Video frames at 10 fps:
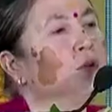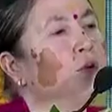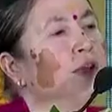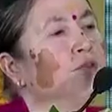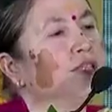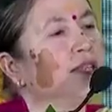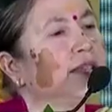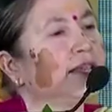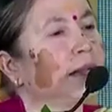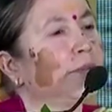go and visit
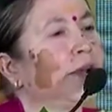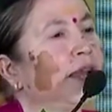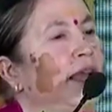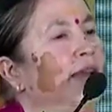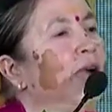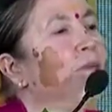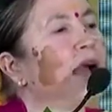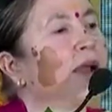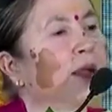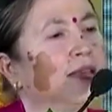the temple and come
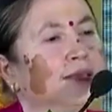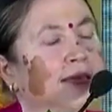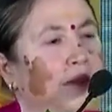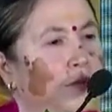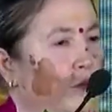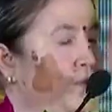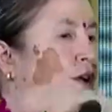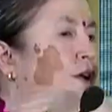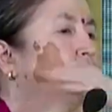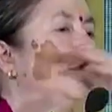back by the same route
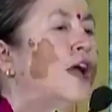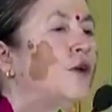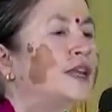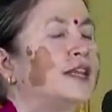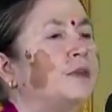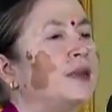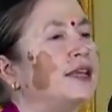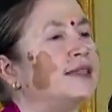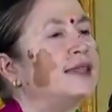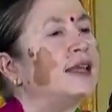without
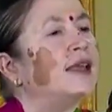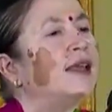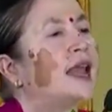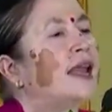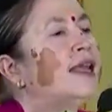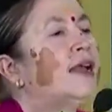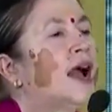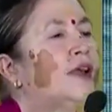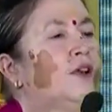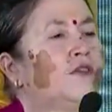experiencing any
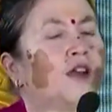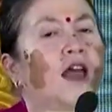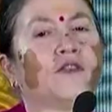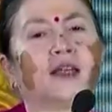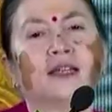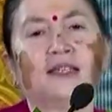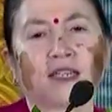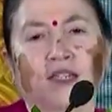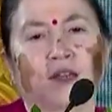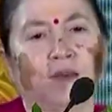kind of traffic
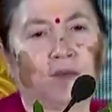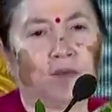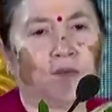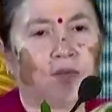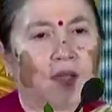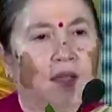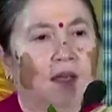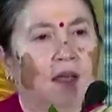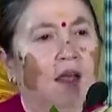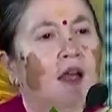congestion.
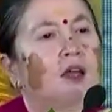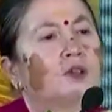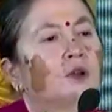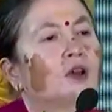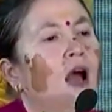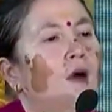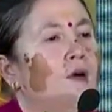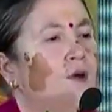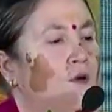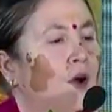So
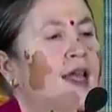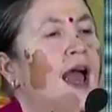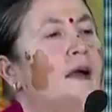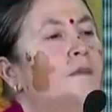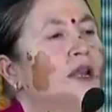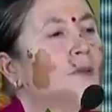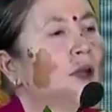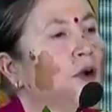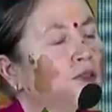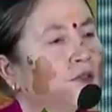now what happened
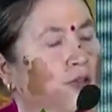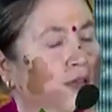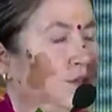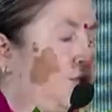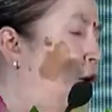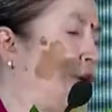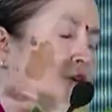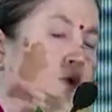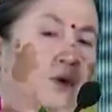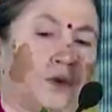because of this
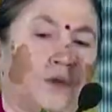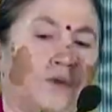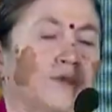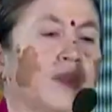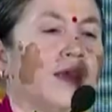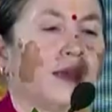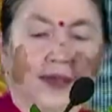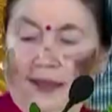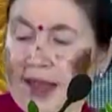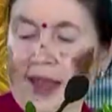corridor?
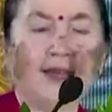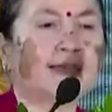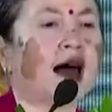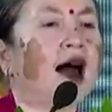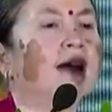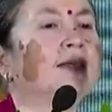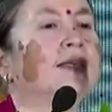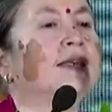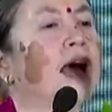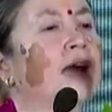The entire
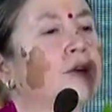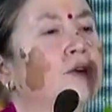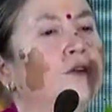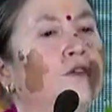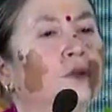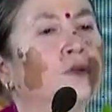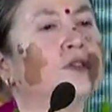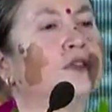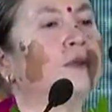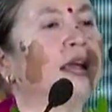scenario of
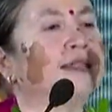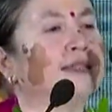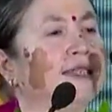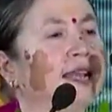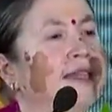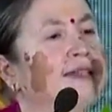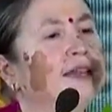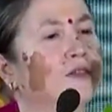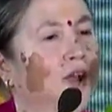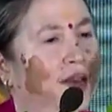tourism has changed
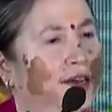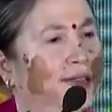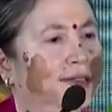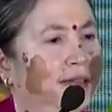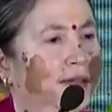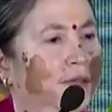in Varanasi.